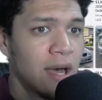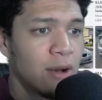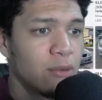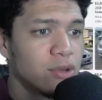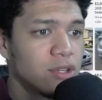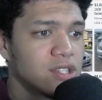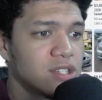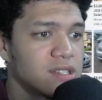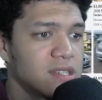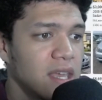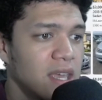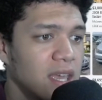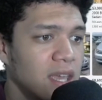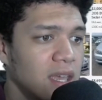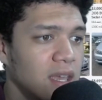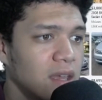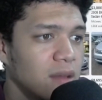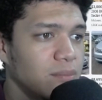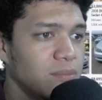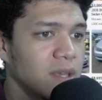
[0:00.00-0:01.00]
I would
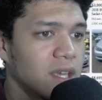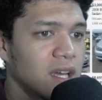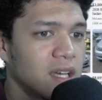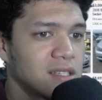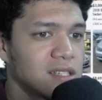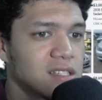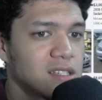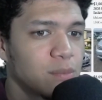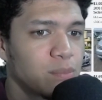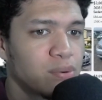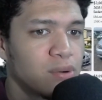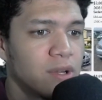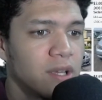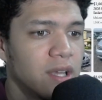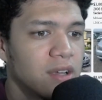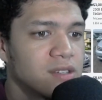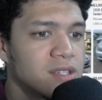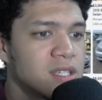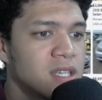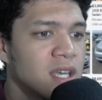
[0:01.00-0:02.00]
say because it's a
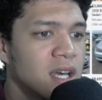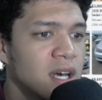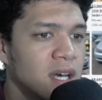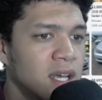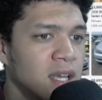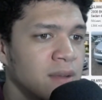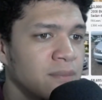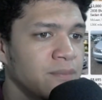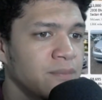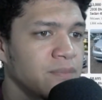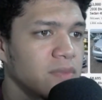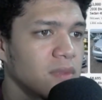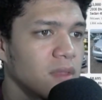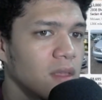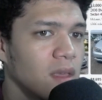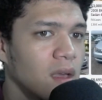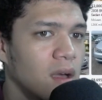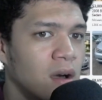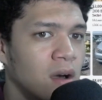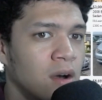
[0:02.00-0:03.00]
pre-LCI,
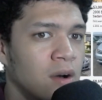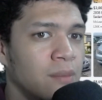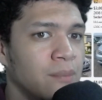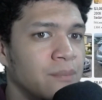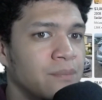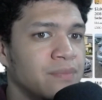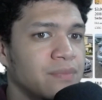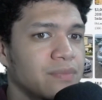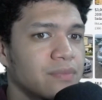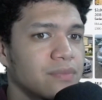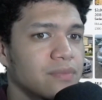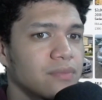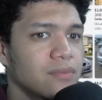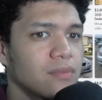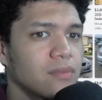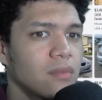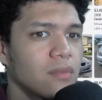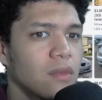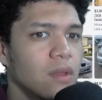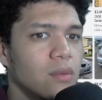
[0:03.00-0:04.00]

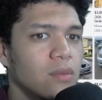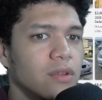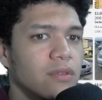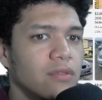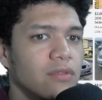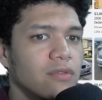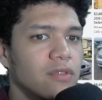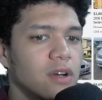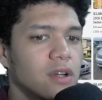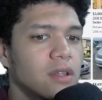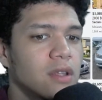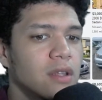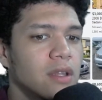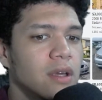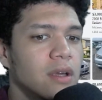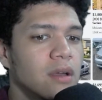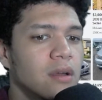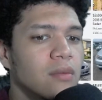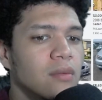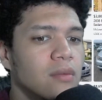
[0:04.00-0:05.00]
where the fuck did that
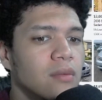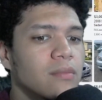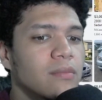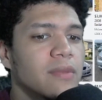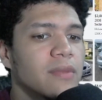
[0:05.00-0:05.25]
go?